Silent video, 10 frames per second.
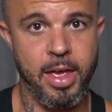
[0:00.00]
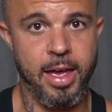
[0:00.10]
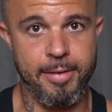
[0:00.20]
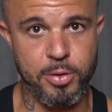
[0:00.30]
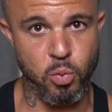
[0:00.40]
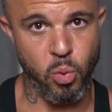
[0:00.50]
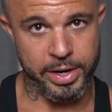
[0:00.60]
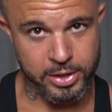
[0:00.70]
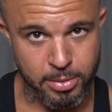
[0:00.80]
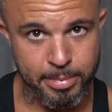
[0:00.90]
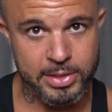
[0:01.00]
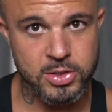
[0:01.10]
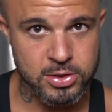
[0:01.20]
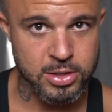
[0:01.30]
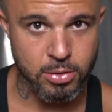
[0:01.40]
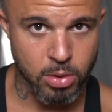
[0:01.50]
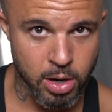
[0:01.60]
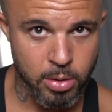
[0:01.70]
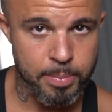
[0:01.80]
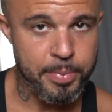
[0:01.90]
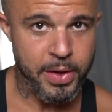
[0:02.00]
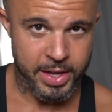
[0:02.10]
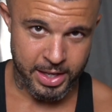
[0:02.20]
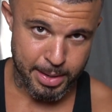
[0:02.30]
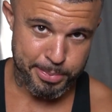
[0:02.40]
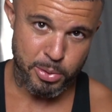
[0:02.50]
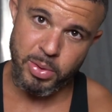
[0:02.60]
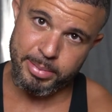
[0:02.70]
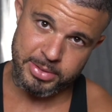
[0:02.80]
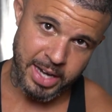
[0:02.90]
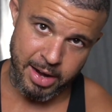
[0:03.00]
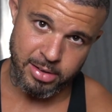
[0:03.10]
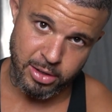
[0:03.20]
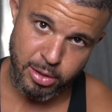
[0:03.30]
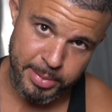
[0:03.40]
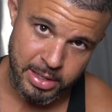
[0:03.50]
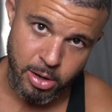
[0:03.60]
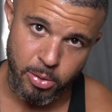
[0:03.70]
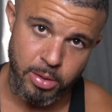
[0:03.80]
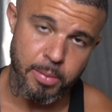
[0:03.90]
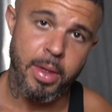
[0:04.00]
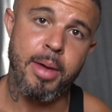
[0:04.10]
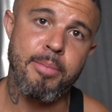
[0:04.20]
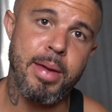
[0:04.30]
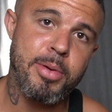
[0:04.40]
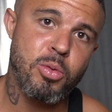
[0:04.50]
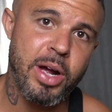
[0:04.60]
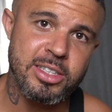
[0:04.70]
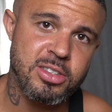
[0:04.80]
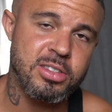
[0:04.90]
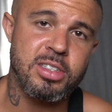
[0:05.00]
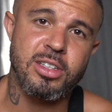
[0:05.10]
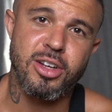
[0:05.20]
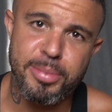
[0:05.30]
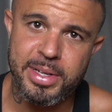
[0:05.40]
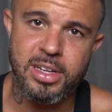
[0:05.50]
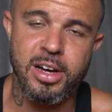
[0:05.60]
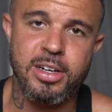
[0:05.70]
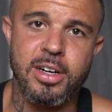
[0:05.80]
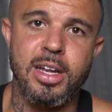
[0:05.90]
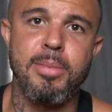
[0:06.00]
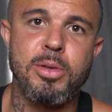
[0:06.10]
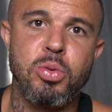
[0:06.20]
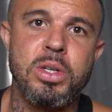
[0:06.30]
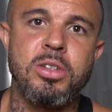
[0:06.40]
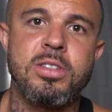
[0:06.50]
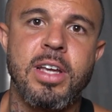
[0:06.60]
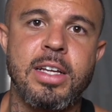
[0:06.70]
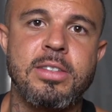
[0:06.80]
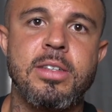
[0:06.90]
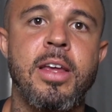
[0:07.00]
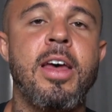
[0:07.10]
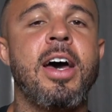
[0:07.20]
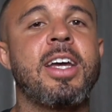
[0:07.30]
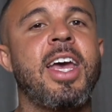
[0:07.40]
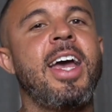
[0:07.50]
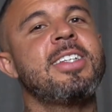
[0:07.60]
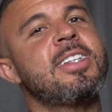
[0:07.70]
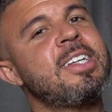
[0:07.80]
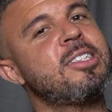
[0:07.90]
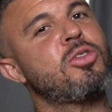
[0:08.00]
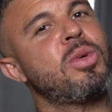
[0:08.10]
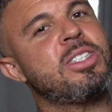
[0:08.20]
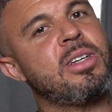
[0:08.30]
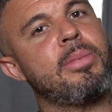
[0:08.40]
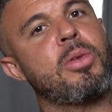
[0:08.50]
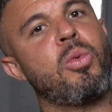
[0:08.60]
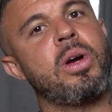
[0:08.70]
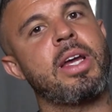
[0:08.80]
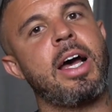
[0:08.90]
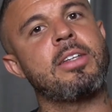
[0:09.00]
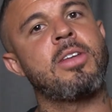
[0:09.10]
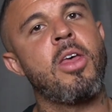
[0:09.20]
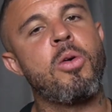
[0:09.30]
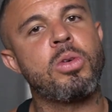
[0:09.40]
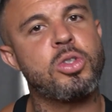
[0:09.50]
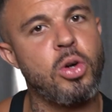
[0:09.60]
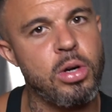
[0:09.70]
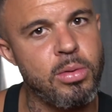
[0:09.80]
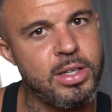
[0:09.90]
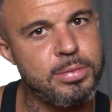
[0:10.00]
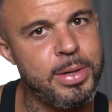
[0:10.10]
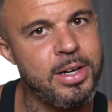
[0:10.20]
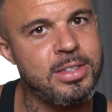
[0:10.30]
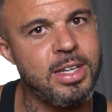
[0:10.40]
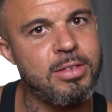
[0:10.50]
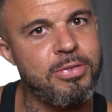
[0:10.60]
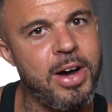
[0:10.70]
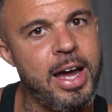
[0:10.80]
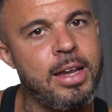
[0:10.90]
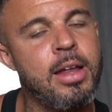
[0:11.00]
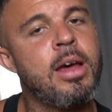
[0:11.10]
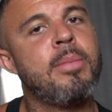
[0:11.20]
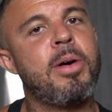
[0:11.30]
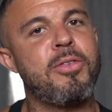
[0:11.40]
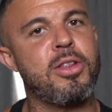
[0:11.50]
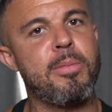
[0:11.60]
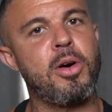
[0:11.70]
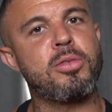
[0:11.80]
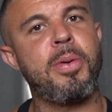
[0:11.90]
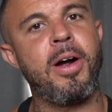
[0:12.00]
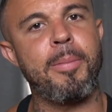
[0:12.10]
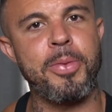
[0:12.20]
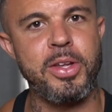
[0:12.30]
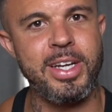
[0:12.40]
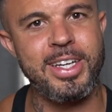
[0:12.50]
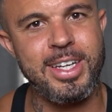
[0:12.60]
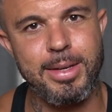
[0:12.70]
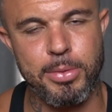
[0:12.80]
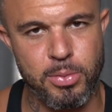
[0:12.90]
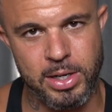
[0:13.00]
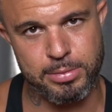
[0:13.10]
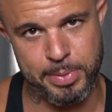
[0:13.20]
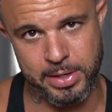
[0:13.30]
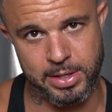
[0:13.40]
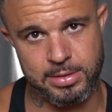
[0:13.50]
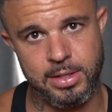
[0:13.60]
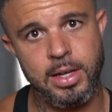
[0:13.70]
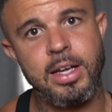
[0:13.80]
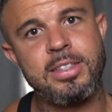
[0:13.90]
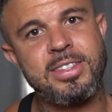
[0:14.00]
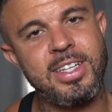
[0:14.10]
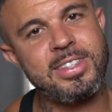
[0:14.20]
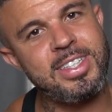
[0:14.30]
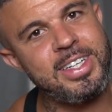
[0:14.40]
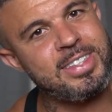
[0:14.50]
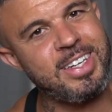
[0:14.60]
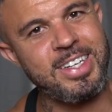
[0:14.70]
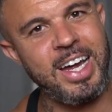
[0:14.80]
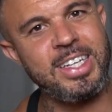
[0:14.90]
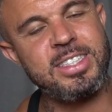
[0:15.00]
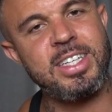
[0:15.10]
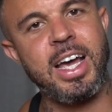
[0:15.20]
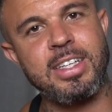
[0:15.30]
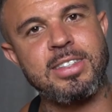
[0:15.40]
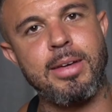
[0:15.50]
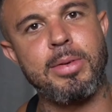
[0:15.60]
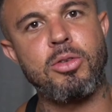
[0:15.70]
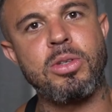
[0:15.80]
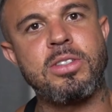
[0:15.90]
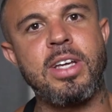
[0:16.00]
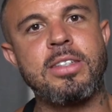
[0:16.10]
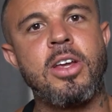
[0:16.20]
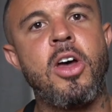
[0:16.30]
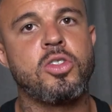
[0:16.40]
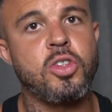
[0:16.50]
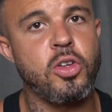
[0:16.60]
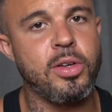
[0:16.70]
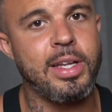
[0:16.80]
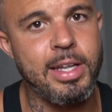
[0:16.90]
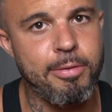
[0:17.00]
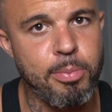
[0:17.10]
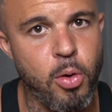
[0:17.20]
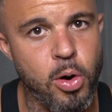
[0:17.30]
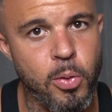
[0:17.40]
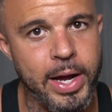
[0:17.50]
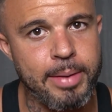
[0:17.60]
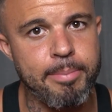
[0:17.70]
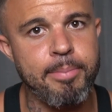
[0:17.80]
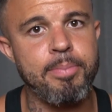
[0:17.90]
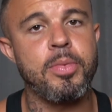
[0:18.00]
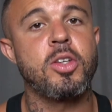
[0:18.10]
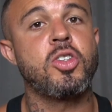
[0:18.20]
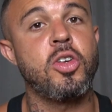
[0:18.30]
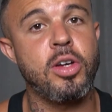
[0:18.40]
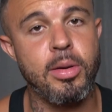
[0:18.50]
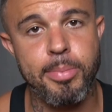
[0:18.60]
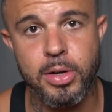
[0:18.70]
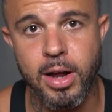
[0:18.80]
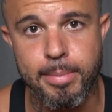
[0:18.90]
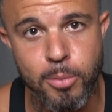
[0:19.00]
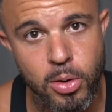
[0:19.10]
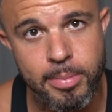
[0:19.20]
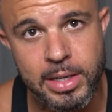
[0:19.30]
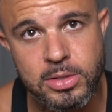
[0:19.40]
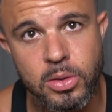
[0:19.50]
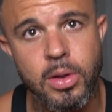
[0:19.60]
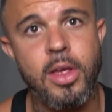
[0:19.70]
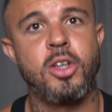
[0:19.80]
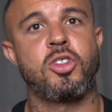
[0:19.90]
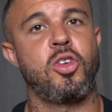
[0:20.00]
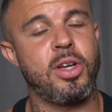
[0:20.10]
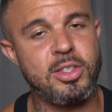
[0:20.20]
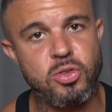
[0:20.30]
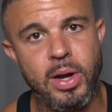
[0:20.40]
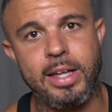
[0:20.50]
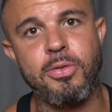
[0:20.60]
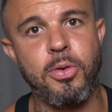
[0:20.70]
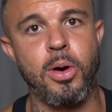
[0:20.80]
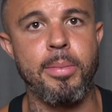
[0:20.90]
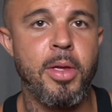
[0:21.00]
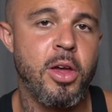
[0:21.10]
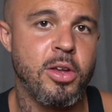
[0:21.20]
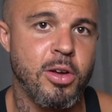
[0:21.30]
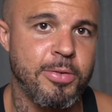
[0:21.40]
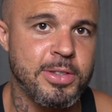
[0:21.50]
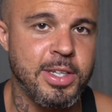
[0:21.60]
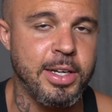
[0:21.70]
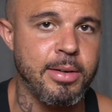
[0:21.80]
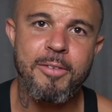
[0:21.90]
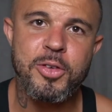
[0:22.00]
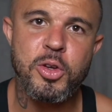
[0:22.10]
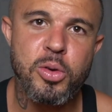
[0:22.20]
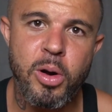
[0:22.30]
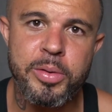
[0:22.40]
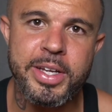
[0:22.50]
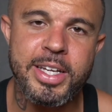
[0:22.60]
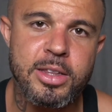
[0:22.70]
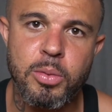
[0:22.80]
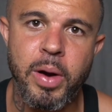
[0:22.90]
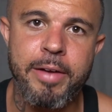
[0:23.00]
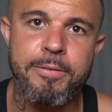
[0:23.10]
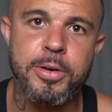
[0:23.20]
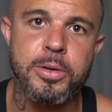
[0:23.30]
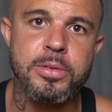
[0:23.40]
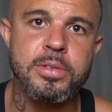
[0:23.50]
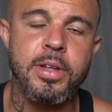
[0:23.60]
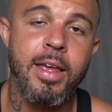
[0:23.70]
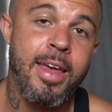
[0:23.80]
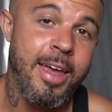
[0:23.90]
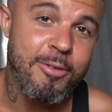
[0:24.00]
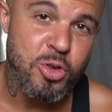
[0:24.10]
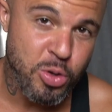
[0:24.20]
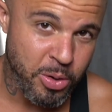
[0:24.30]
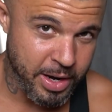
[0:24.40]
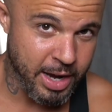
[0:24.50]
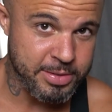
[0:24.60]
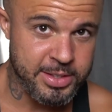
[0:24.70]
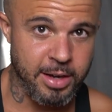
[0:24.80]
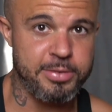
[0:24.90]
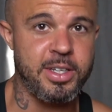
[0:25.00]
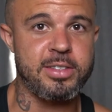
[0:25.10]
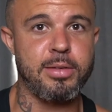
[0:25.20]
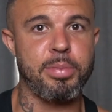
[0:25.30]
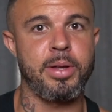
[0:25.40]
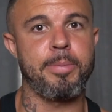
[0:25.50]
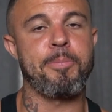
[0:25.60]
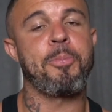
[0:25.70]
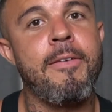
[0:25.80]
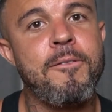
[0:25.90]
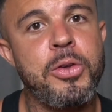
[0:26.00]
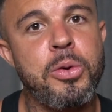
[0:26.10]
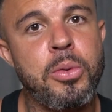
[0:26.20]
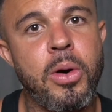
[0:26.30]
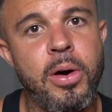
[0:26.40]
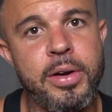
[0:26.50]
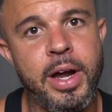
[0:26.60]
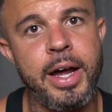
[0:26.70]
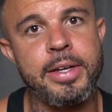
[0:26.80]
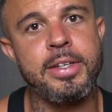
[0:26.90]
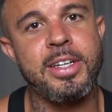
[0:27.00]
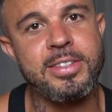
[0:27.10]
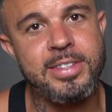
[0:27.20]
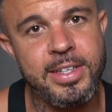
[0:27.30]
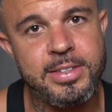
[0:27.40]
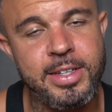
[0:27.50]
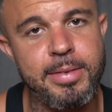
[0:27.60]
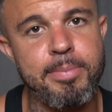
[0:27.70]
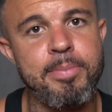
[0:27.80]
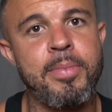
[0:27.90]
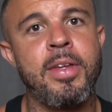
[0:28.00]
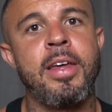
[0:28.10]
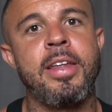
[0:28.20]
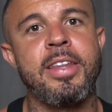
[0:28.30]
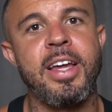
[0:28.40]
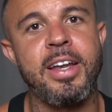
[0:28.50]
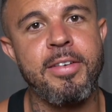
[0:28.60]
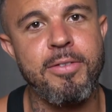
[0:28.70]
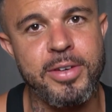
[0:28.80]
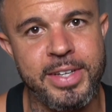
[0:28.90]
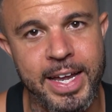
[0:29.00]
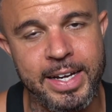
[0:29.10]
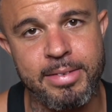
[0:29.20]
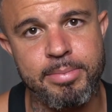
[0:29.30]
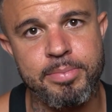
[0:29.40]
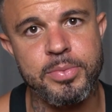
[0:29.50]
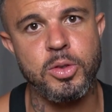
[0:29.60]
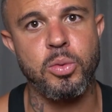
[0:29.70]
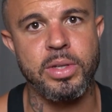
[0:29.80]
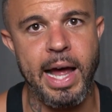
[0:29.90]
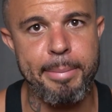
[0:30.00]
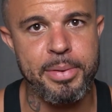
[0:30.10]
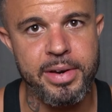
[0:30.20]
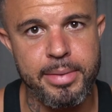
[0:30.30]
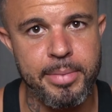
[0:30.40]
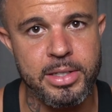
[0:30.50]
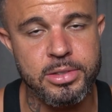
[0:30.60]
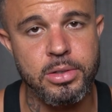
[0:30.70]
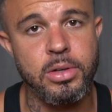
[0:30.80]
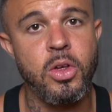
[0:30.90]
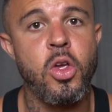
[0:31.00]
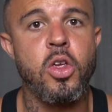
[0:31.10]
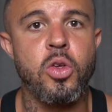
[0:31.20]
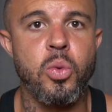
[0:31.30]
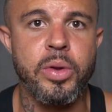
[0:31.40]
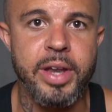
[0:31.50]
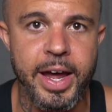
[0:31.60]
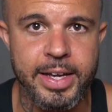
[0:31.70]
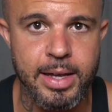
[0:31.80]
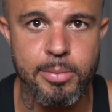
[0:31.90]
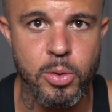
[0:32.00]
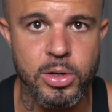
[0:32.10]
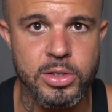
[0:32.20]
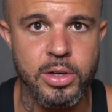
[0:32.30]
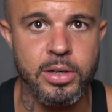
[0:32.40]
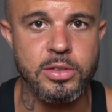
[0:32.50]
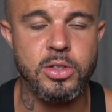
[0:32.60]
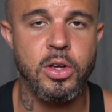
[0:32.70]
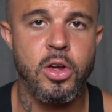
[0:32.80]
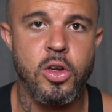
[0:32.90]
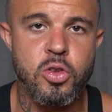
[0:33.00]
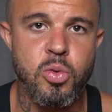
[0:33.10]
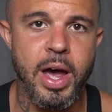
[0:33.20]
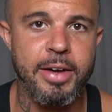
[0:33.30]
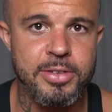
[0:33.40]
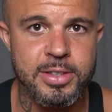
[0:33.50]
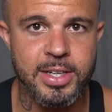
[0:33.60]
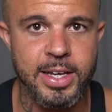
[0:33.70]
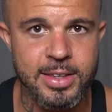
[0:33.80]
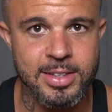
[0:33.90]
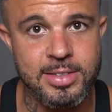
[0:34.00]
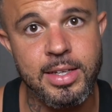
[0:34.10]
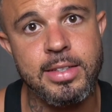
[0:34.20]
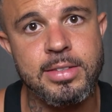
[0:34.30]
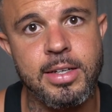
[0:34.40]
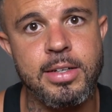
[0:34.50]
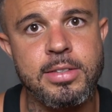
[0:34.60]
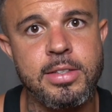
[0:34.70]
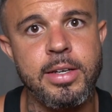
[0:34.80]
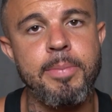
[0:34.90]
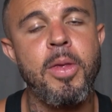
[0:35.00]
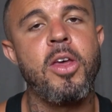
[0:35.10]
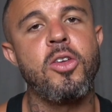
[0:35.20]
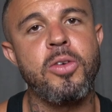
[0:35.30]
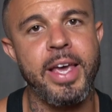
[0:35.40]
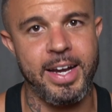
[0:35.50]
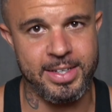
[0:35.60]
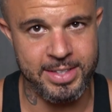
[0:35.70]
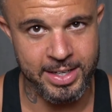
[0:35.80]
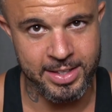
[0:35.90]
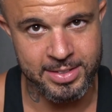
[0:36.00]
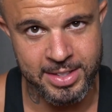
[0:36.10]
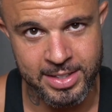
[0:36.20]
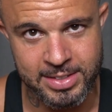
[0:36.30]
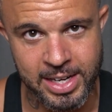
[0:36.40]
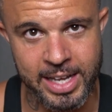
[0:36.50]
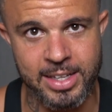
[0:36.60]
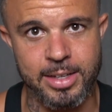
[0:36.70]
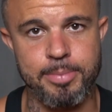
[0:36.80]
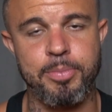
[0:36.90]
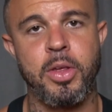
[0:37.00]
if you want your muscles to grow, keep your reps down a little bit lower, maybe rest just a little bit longer in between your sets. Occasionally switching up the workout with shorter rest periods, that's fine, but for the most part, you need to keep your rest periods 60 to 90 seconds in between sets so you can lift more weight, so you can put on more muscle, so you can transform your physique. If you don't eat the right foods, if you don't have self-discipline, if you are not consistent, then forget it. You will not put on muscle, you will not get more endurance. You have to take these things seriously. You cannot take these things lightly.